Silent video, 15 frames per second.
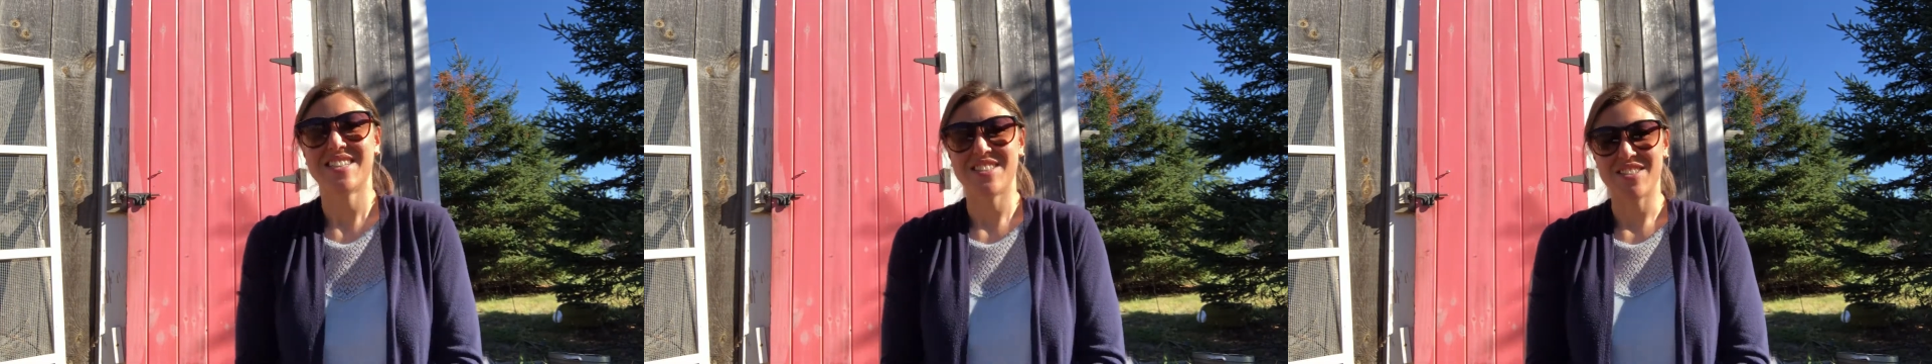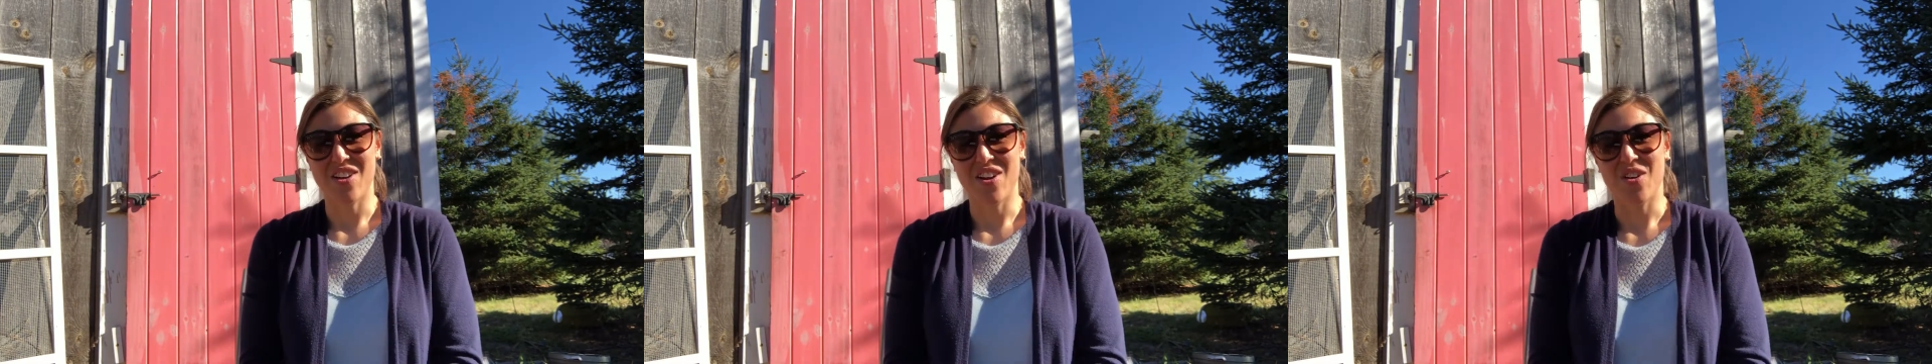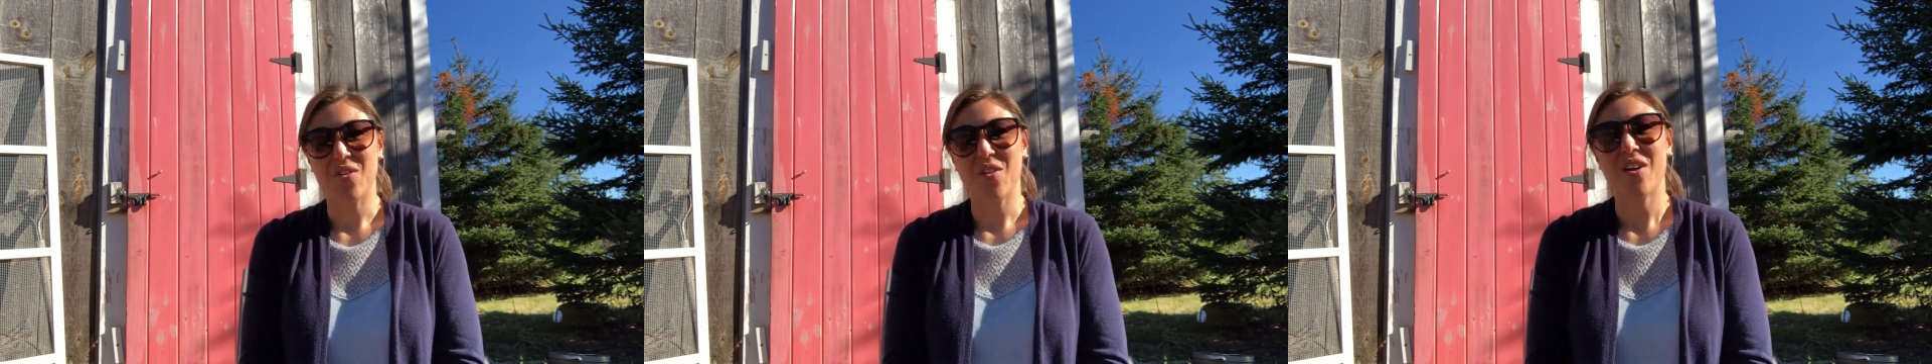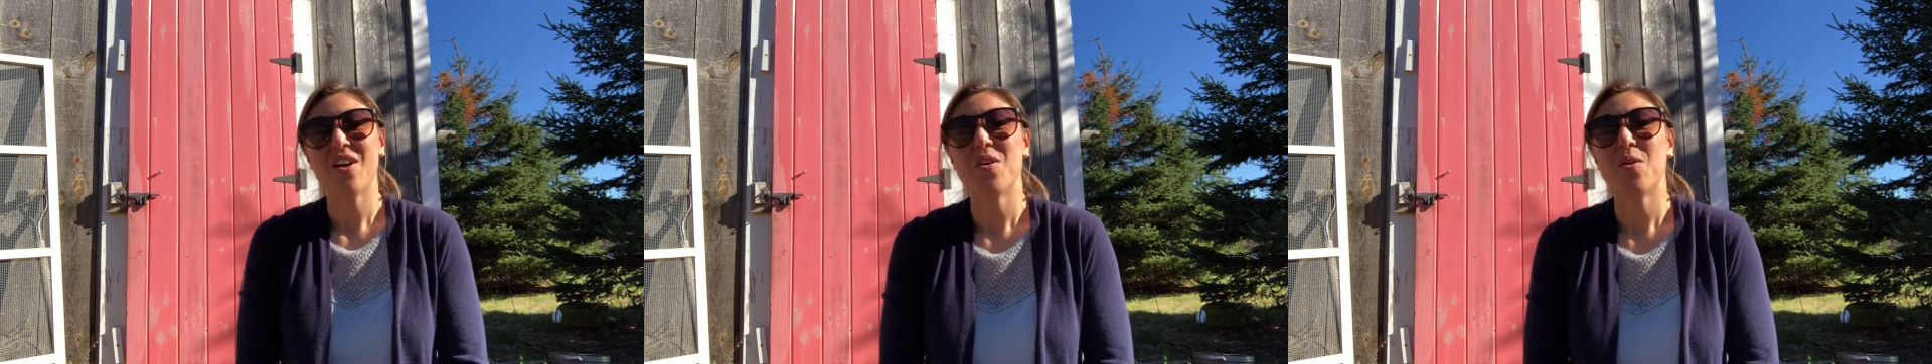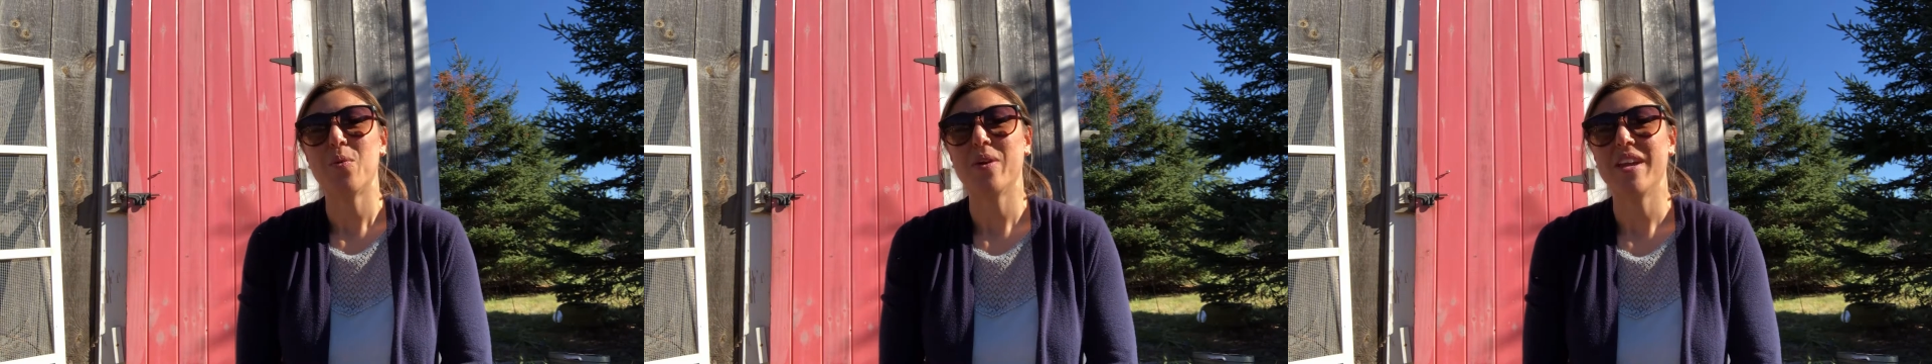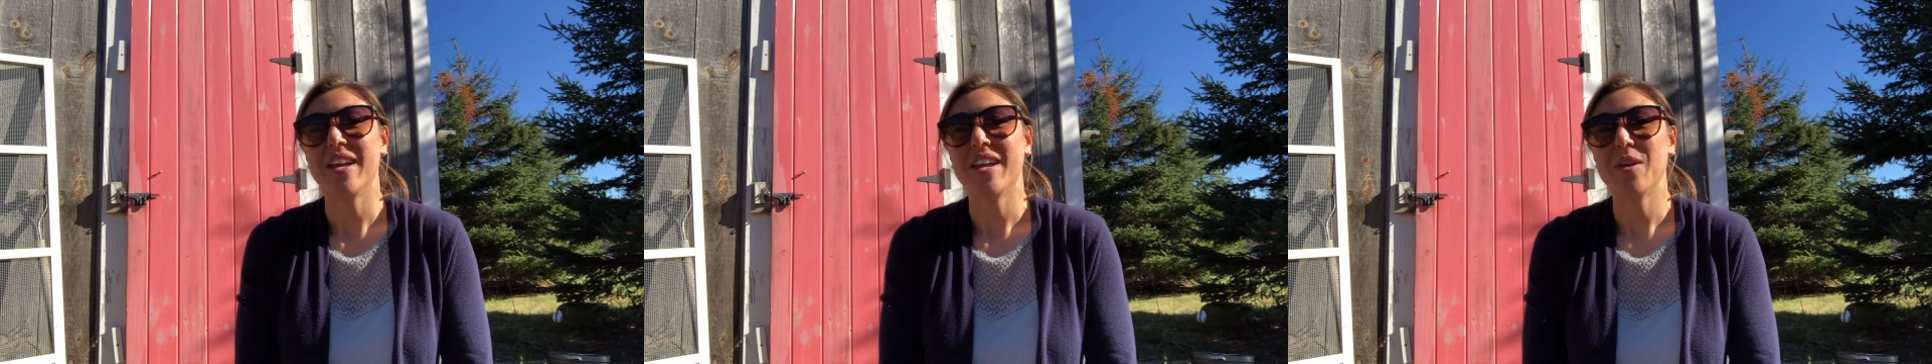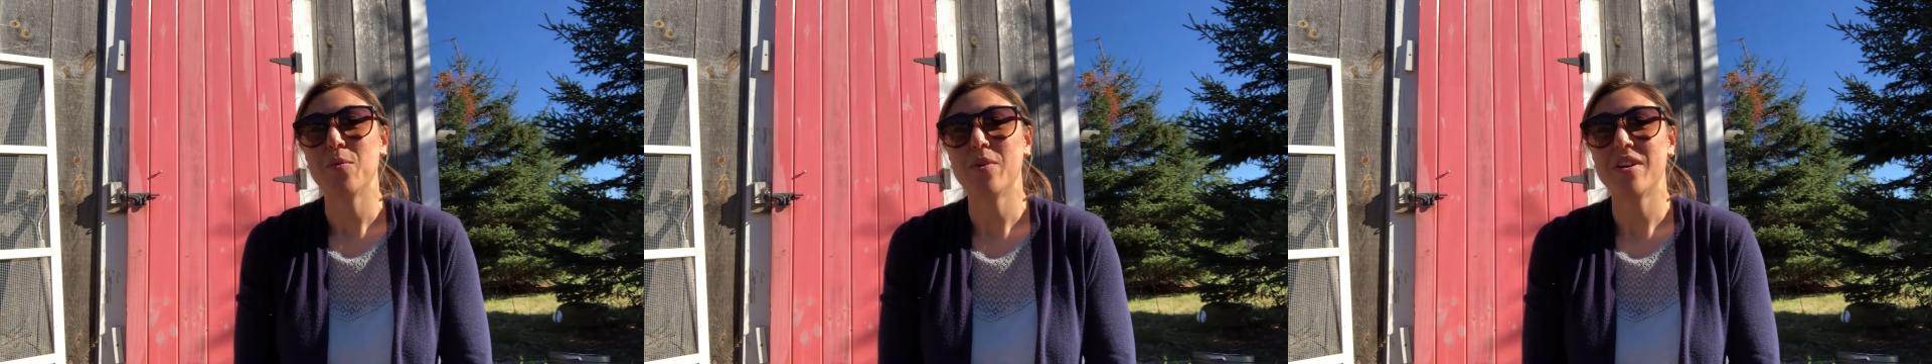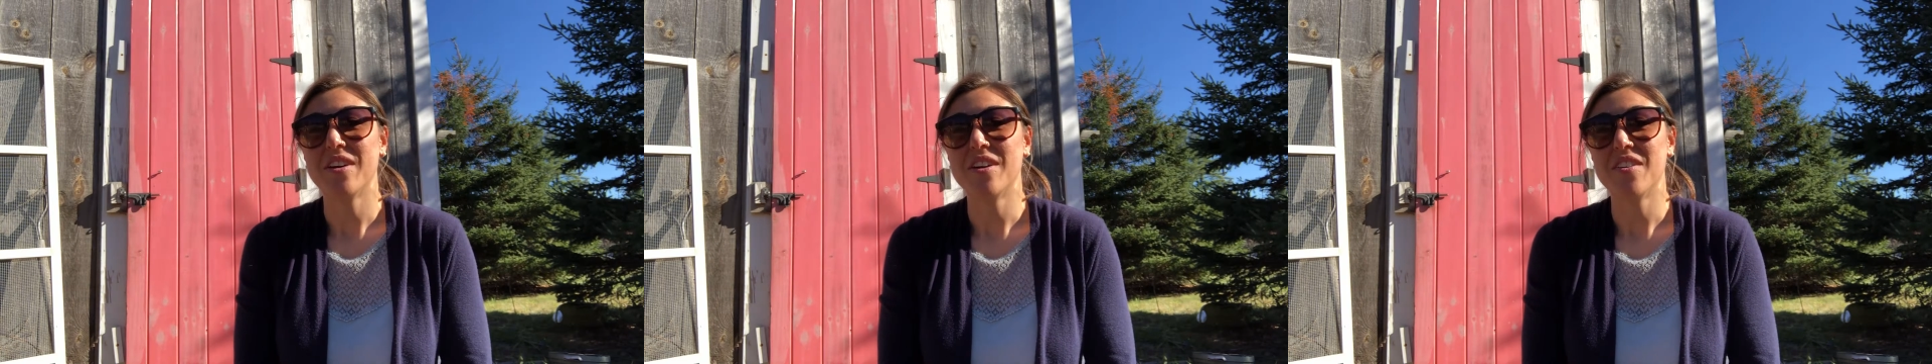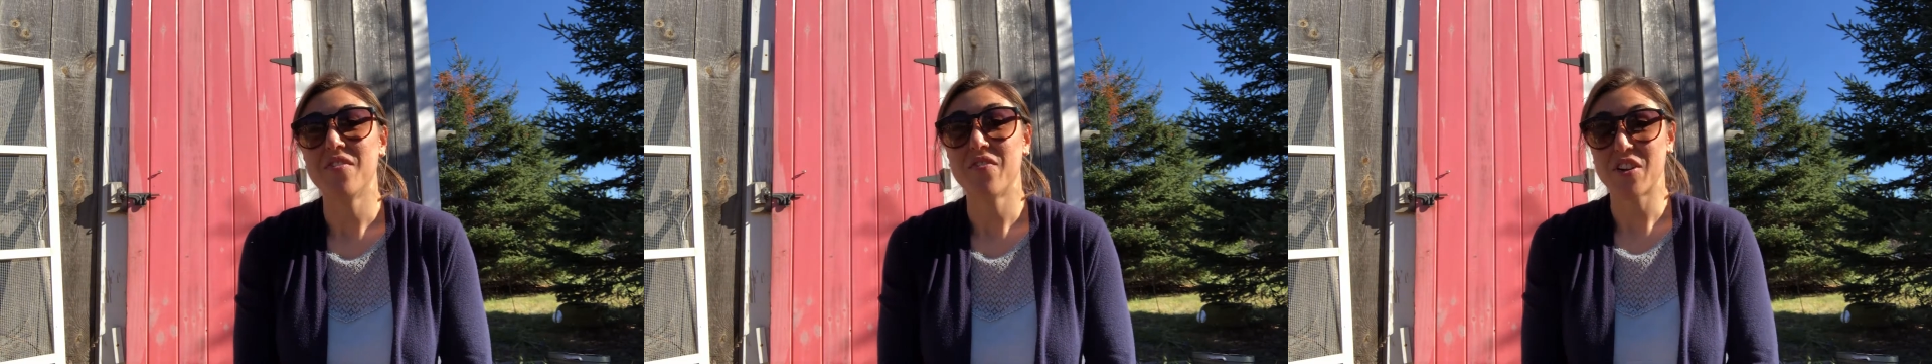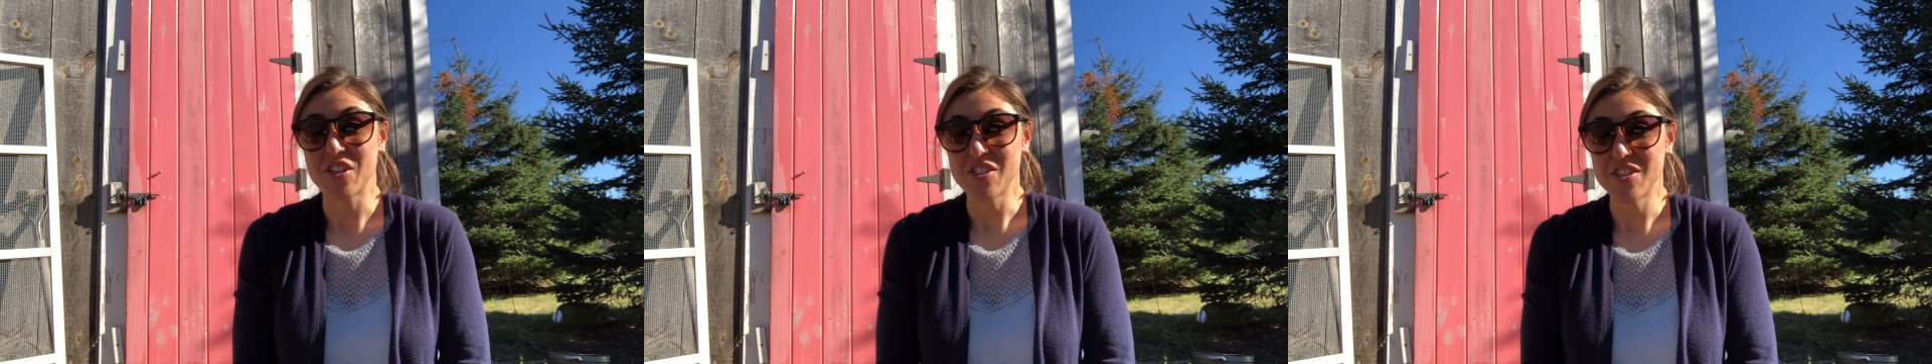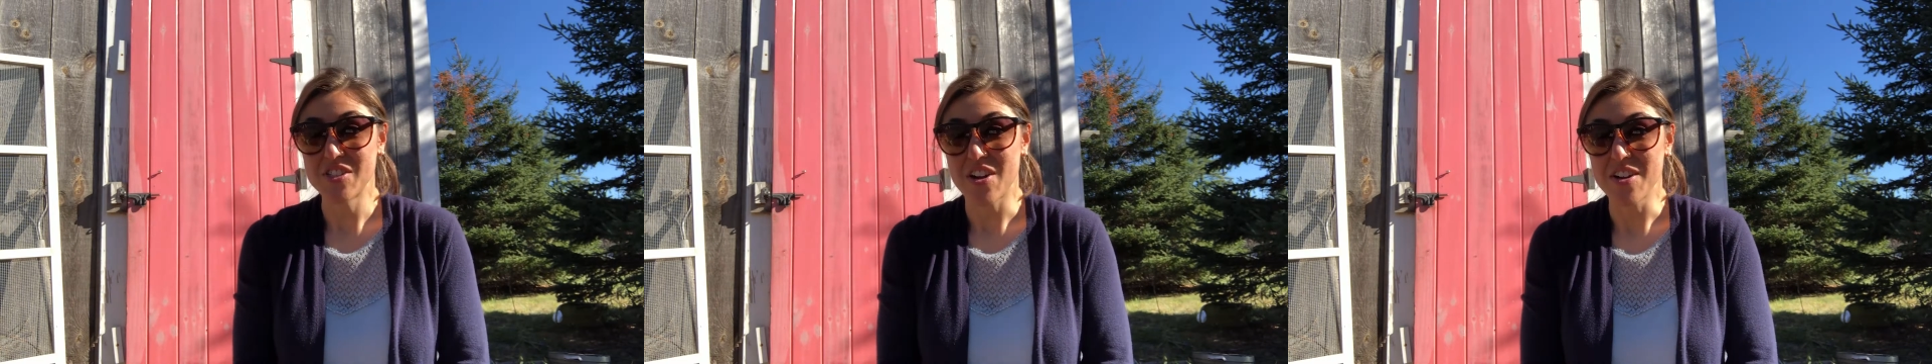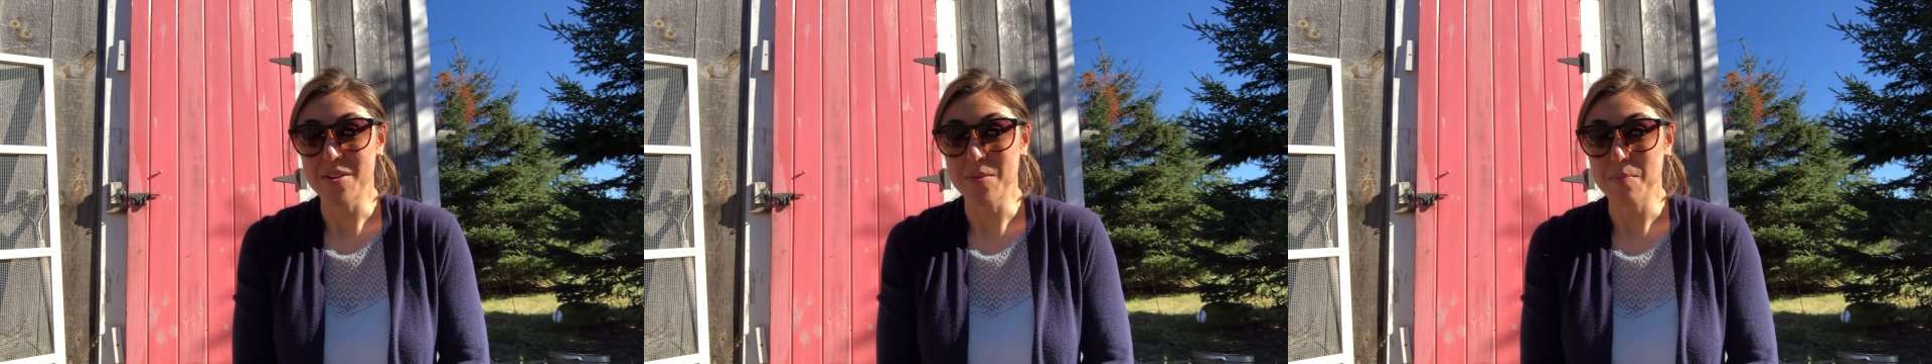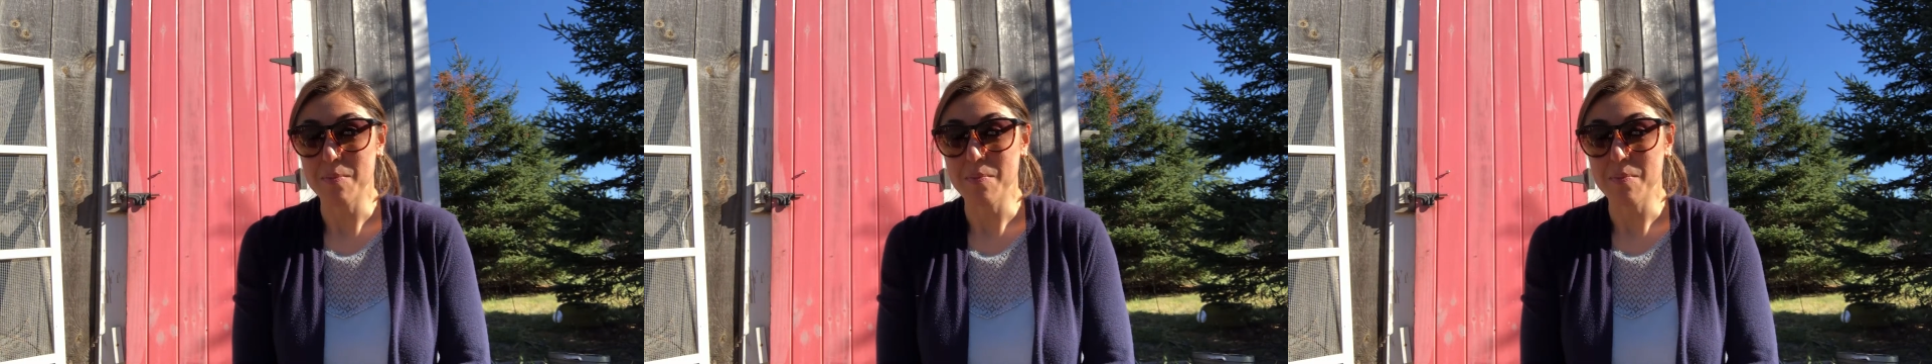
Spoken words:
So we will first start